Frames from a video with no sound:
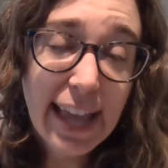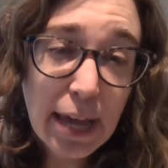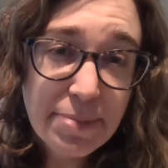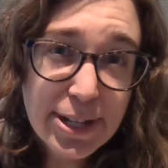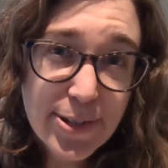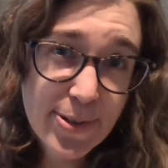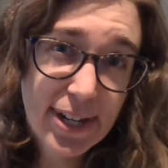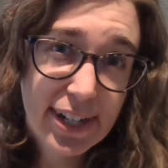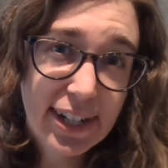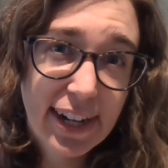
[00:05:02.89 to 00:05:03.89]
Happy New
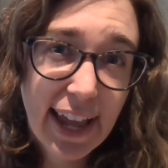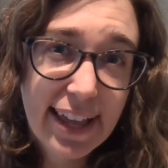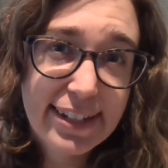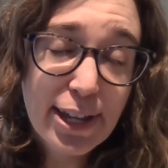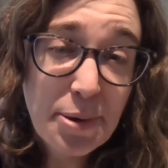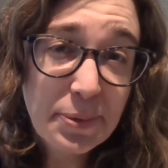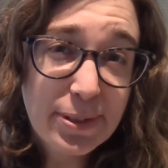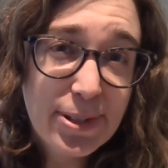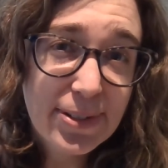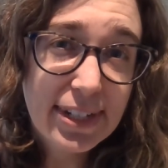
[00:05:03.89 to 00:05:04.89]
Year, and I hope you'll
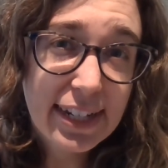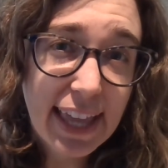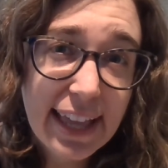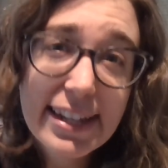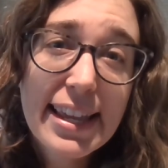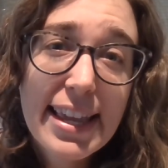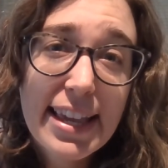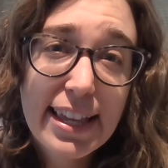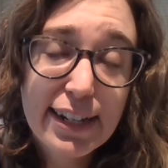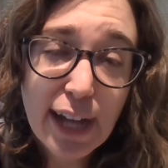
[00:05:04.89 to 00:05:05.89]
tune in again
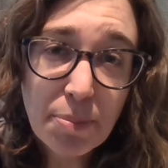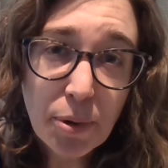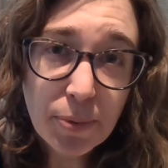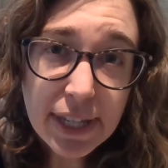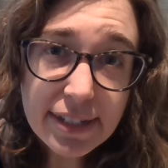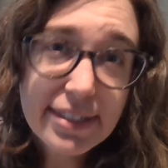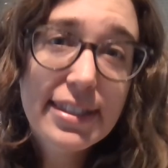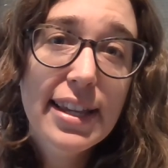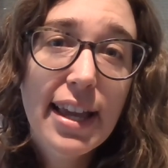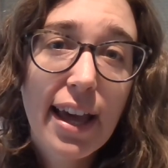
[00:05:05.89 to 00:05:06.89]
in a couple weeks
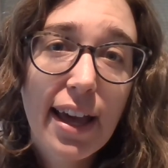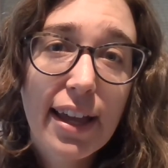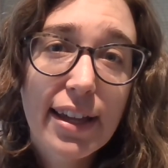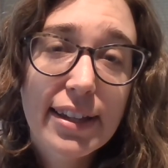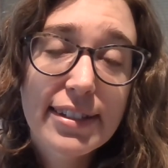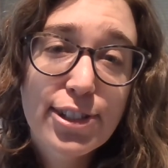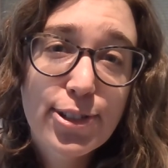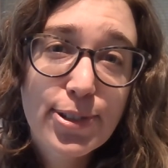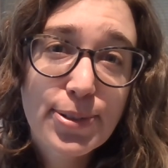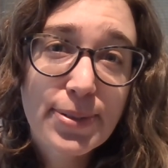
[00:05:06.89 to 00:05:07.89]

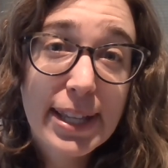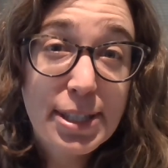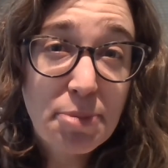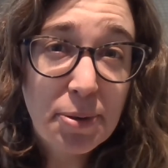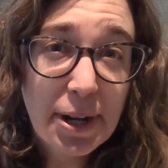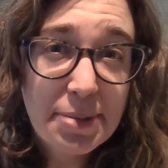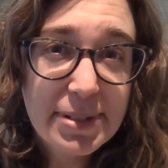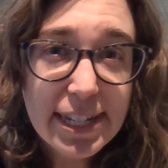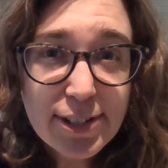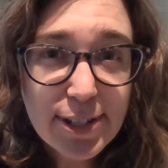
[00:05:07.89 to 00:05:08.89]
to get some more
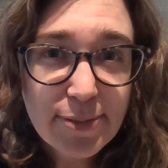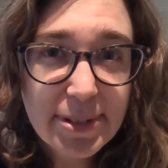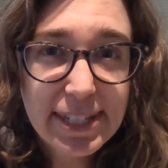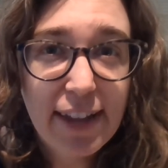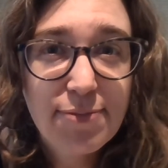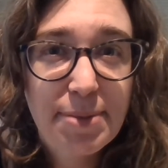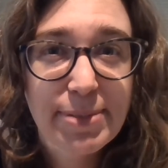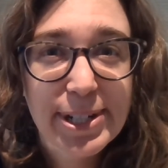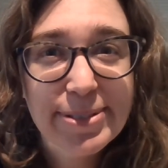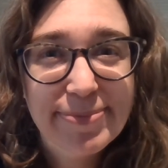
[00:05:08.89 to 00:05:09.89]
recommendations from a staff
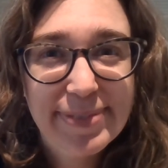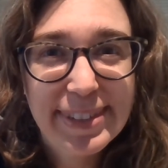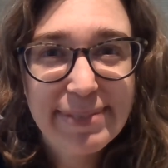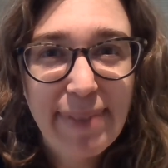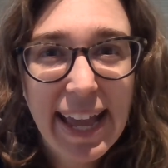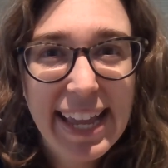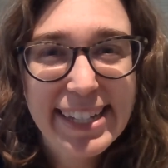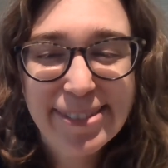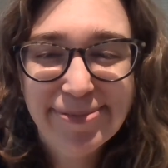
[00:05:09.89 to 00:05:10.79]
member. Bye.